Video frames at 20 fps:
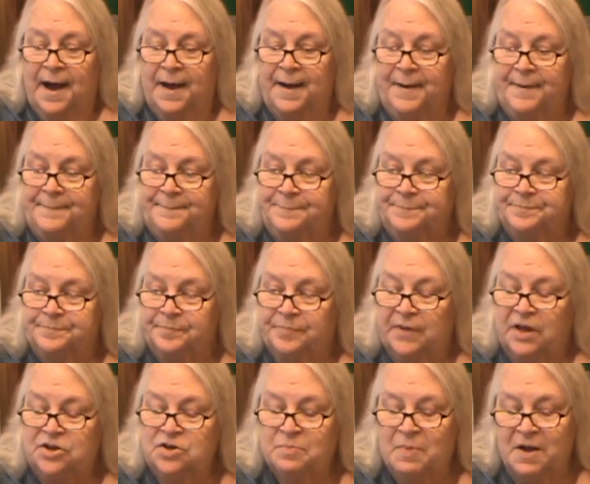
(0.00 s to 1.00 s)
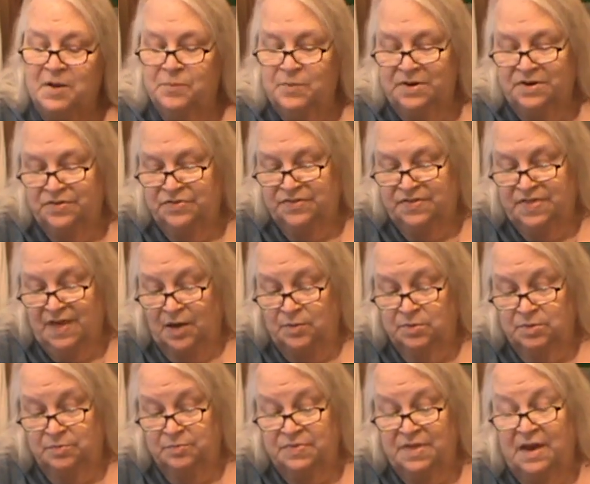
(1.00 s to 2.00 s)
um, you might want to see that
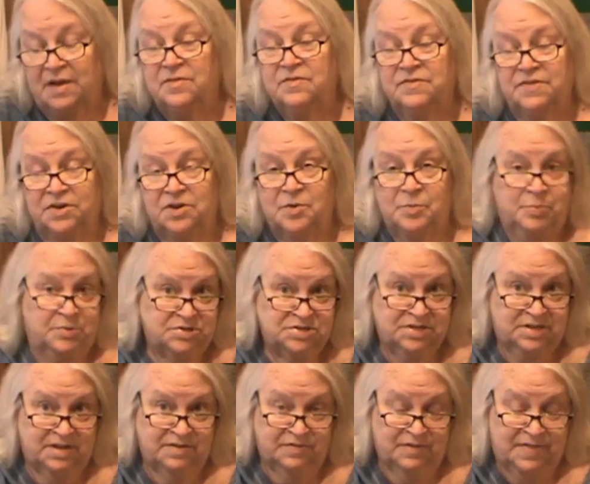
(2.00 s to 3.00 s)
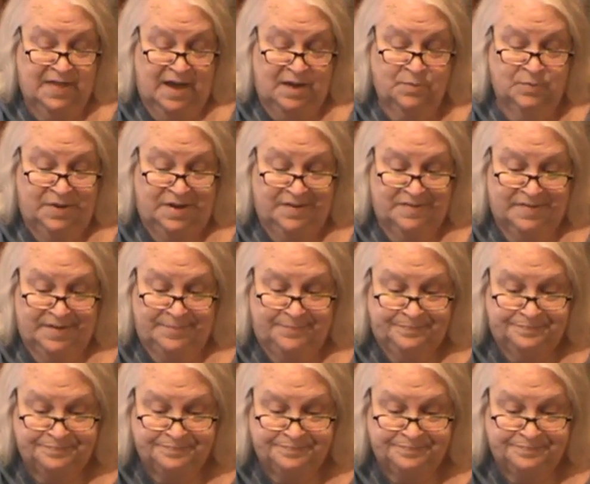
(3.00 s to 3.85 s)
one, that video, particularly for that reason.